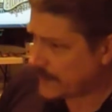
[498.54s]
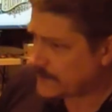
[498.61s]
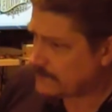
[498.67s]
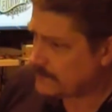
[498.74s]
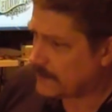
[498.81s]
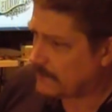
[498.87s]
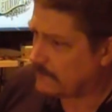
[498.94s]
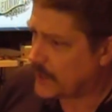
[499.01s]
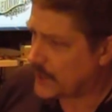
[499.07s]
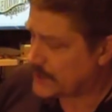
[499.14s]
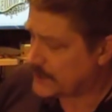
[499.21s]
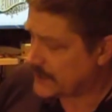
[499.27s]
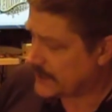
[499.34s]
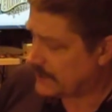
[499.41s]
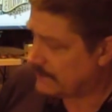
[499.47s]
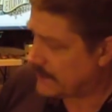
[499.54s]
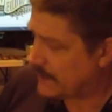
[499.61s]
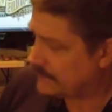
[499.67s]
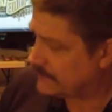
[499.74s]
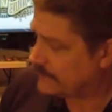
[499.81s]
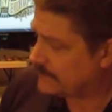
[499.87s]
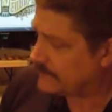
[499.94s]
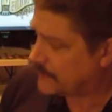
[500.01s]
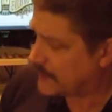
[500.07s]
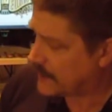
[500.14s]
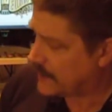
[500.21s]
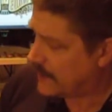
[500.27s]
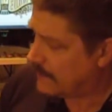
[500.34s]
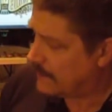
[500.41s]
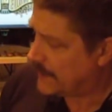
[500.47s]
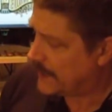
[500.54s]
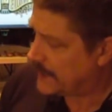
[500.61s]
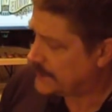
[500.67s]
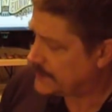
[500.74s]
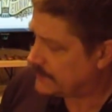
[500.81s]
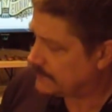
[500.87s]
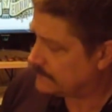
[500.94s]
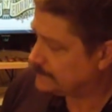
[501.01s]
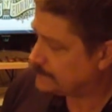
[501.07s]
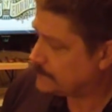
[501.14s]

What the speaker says: It's a big burst in your mouth from the carbonation.